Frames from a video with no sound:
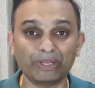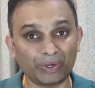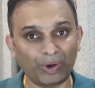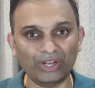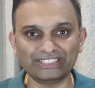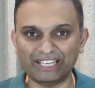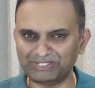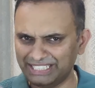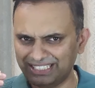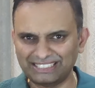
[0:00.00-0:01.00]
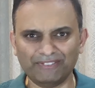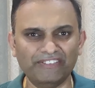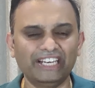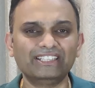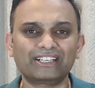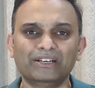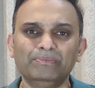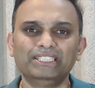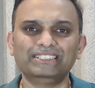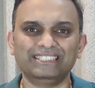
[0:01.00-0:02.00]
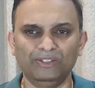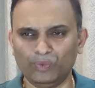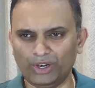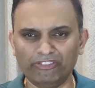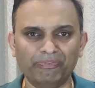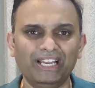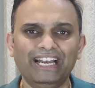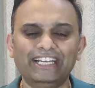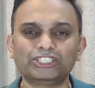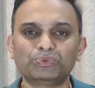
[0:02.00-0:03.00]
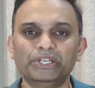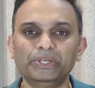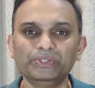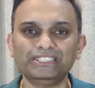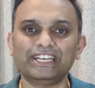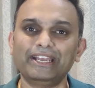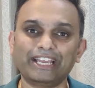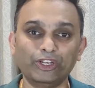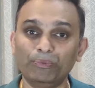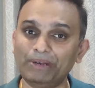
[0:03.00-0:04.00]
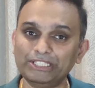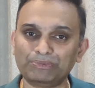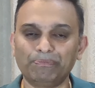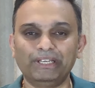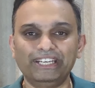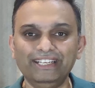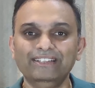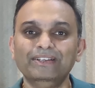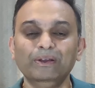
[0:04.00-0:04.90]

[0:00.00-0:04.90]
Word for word: because I've seen somewhere in the comments in one of my latest videos that, hey, can you please prepare a